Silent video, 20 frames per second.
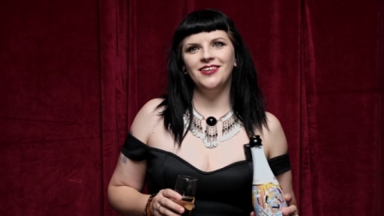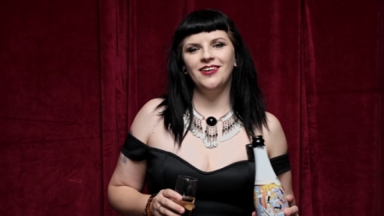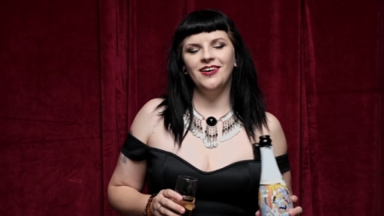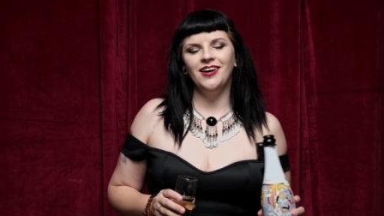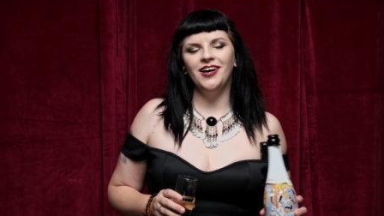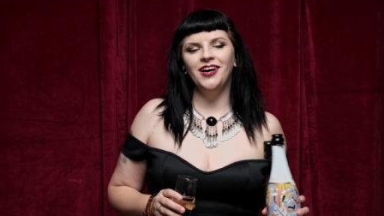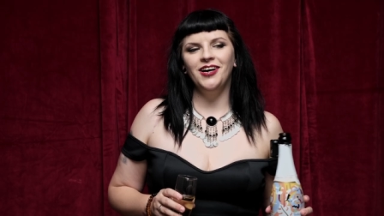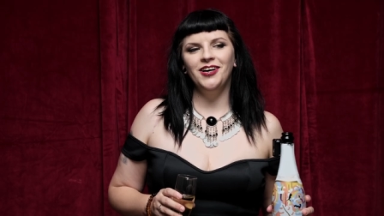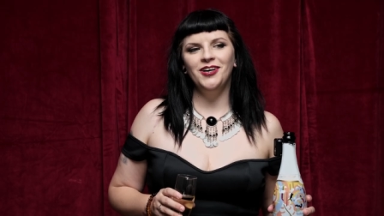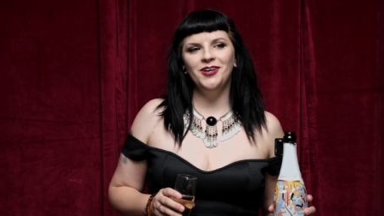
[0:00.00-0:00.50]

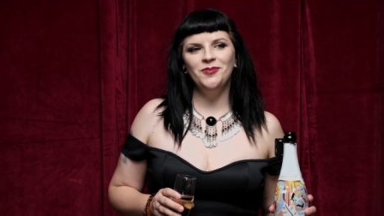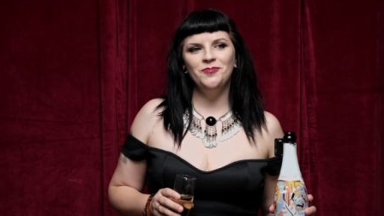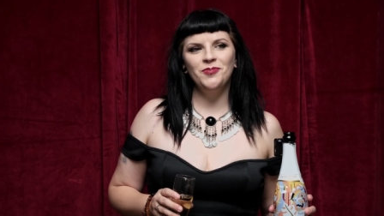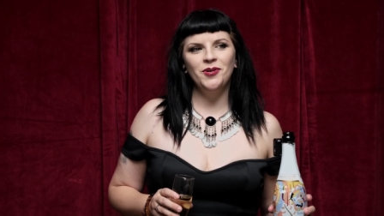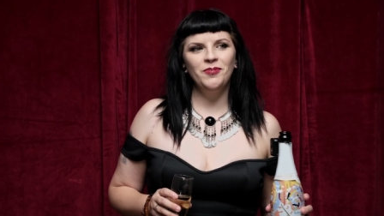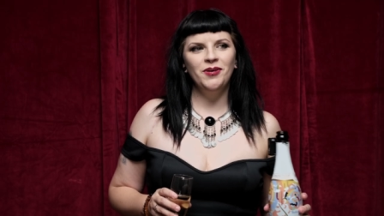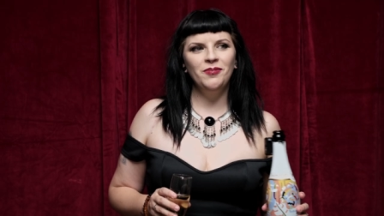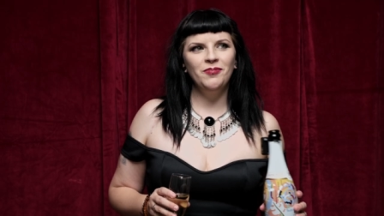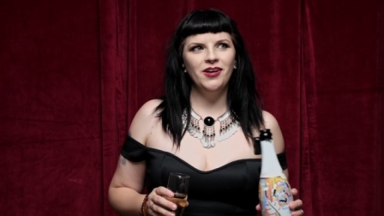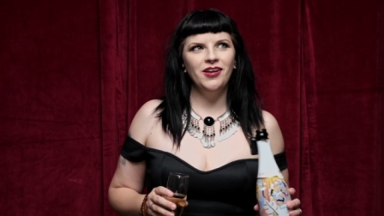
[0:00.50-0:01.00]

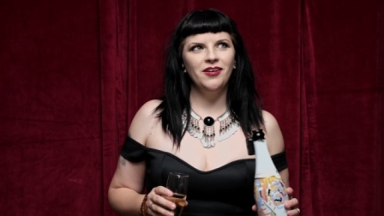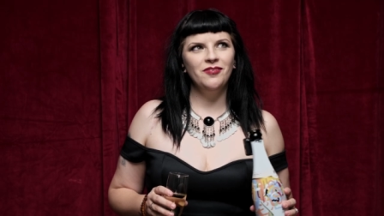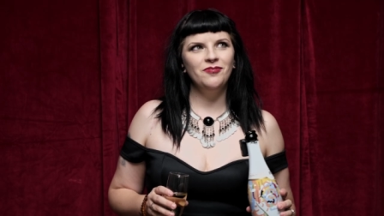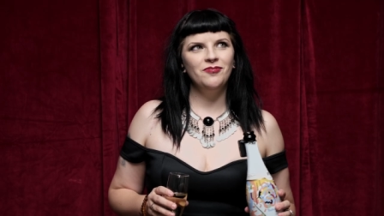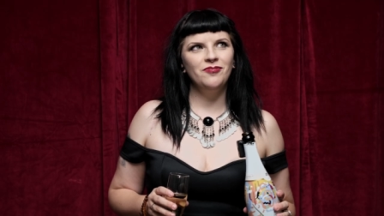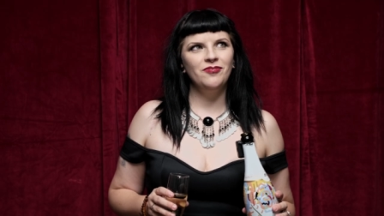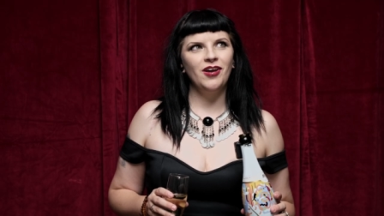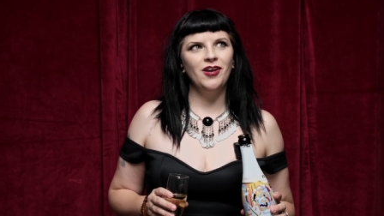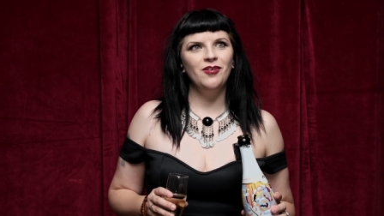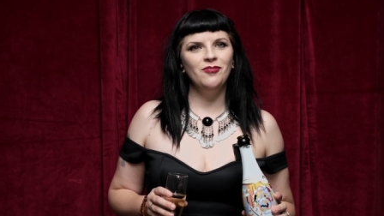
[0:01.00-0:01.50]
Probably my
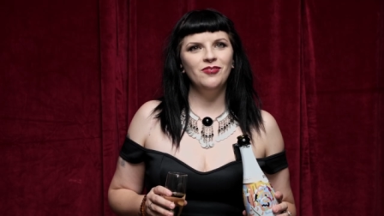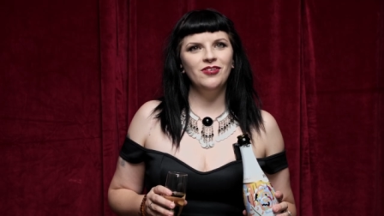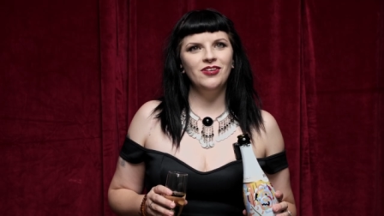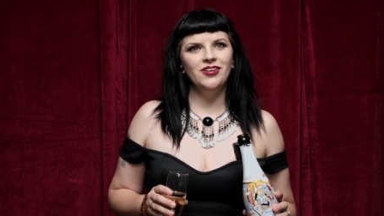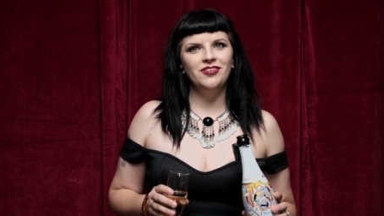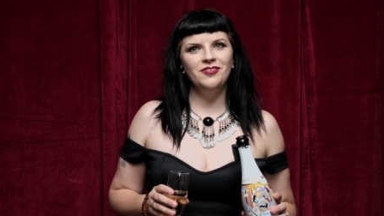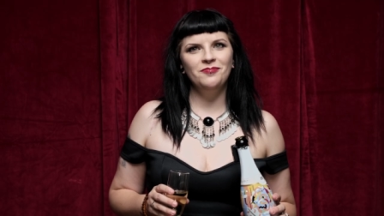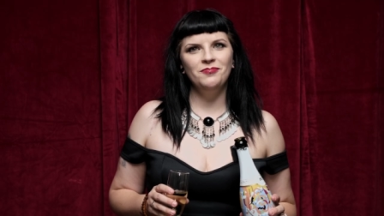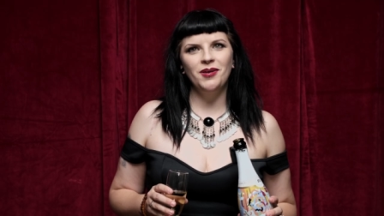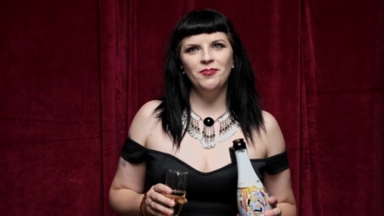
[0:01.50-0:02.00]

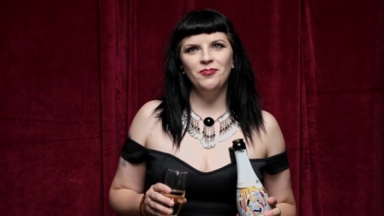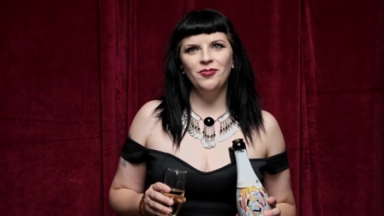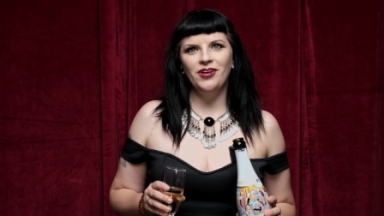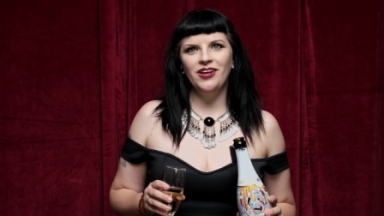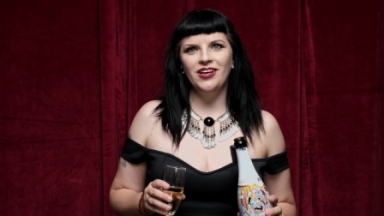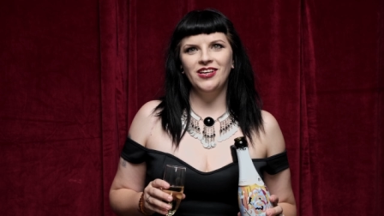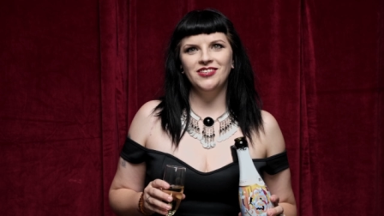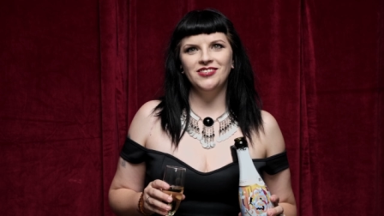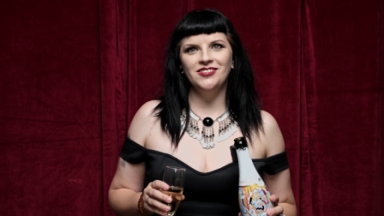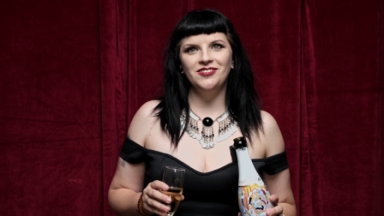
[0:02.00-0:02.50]
favourite
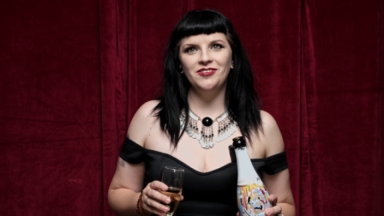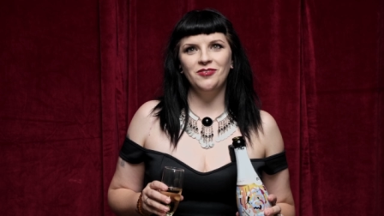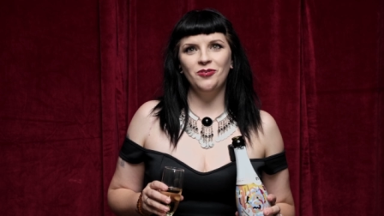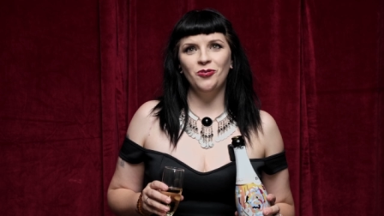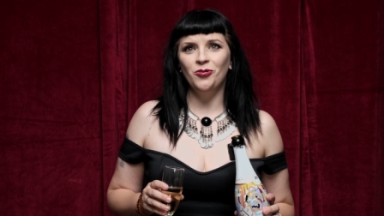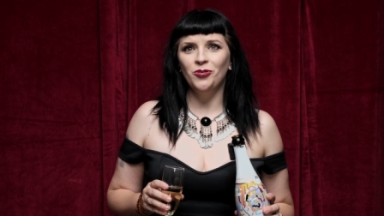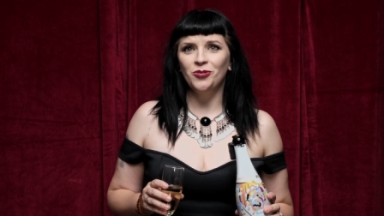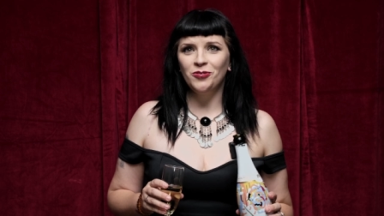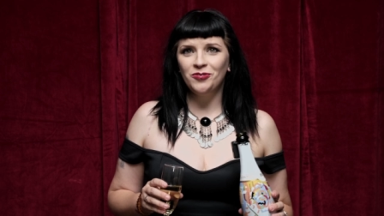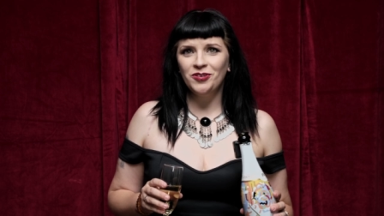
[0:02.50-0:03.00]
memory is
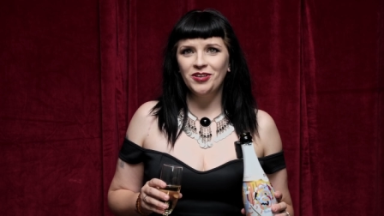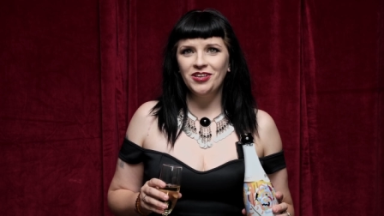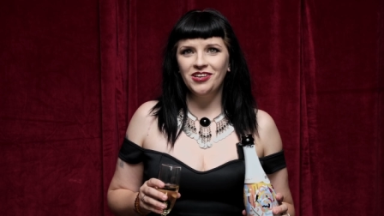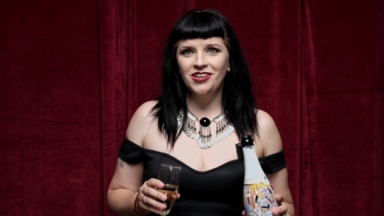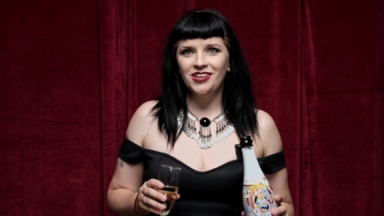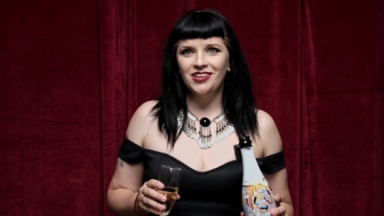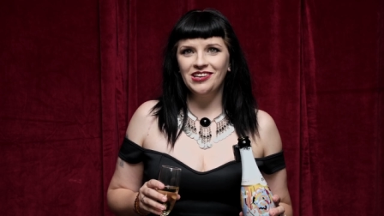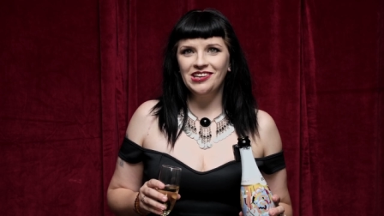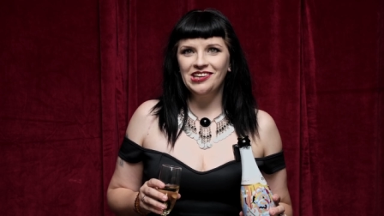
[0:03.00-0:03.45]
all of it.